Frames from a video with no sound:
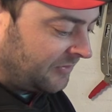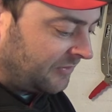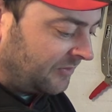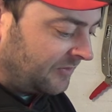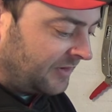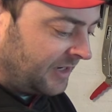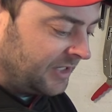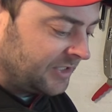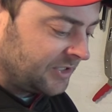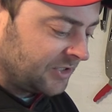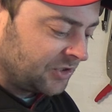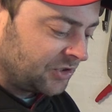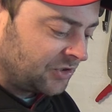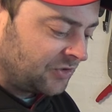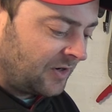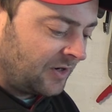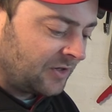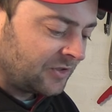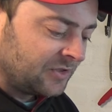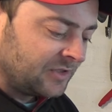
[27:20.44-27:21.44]
through these
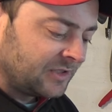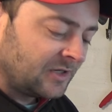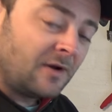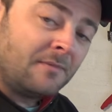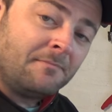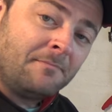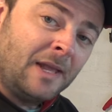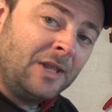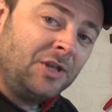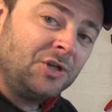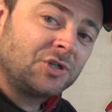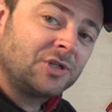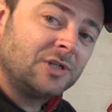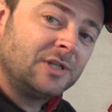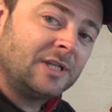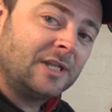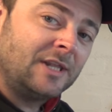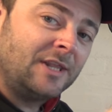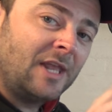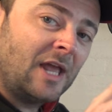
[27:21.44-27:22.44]
instructions, I
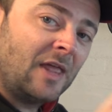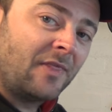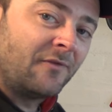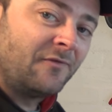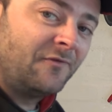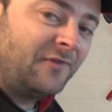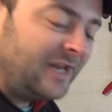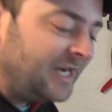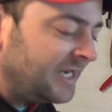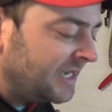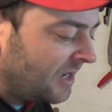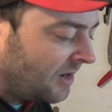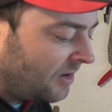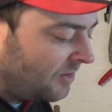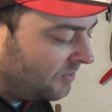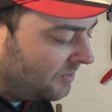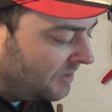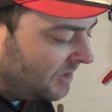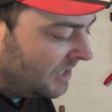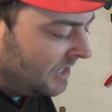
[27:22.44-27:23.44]
mentioned in the other
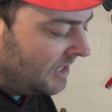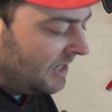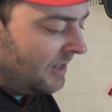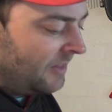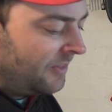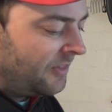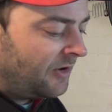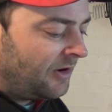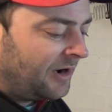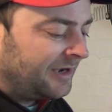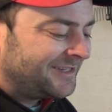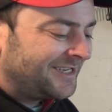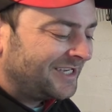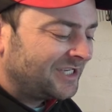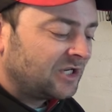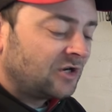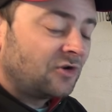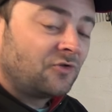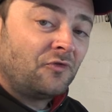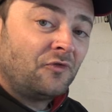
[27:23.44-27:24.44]
video that I
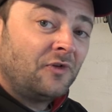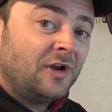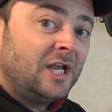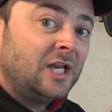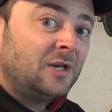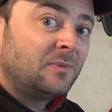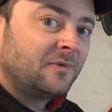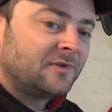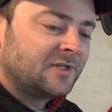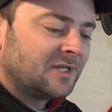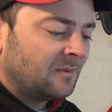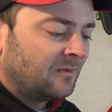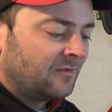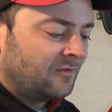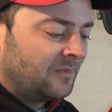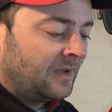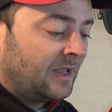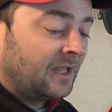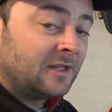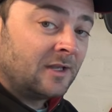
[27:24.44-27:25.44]
disagreed with some of
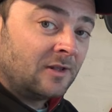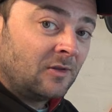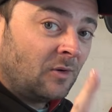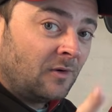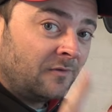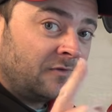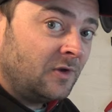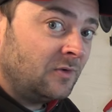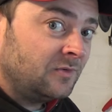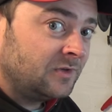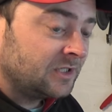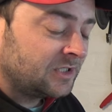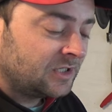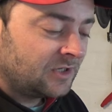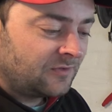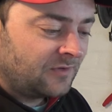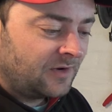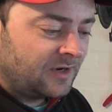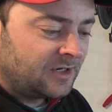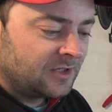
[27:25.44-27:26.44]
them, and a lot of you
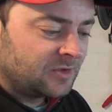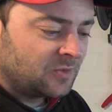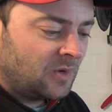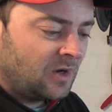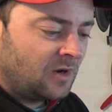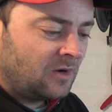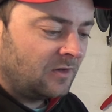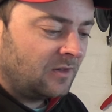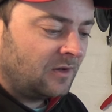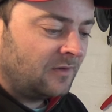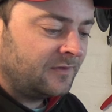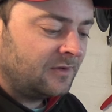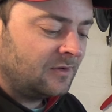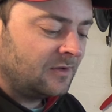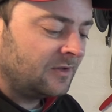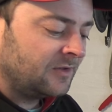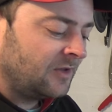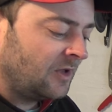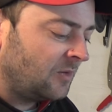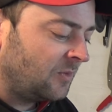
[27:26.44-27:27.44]
disagreed as well. A lot of you
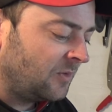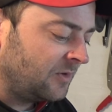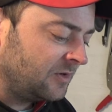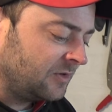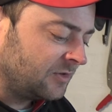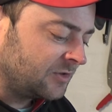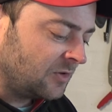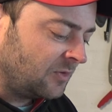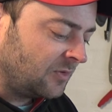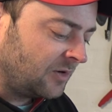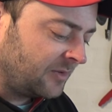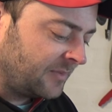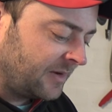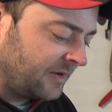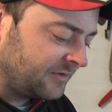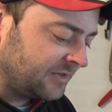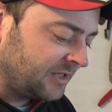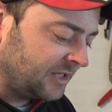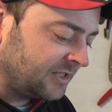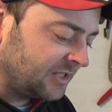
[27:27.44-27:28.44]
that know what you're talking
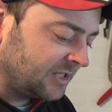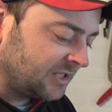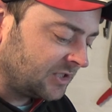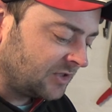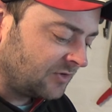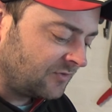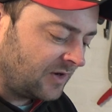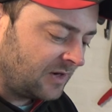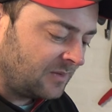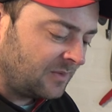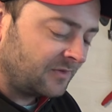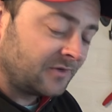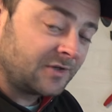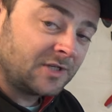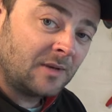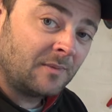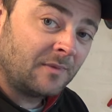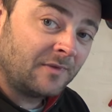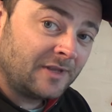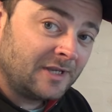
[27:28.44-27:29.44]
about did disagree with
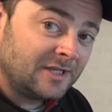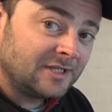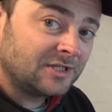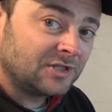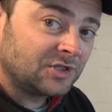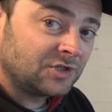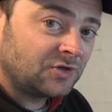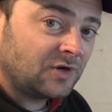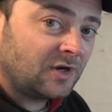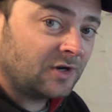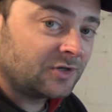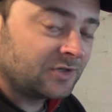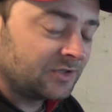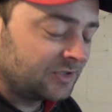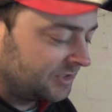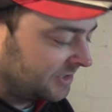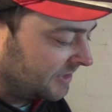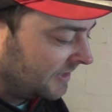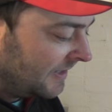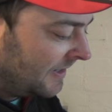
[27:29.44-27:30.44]
some of these
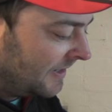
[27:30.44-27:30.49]
instructions,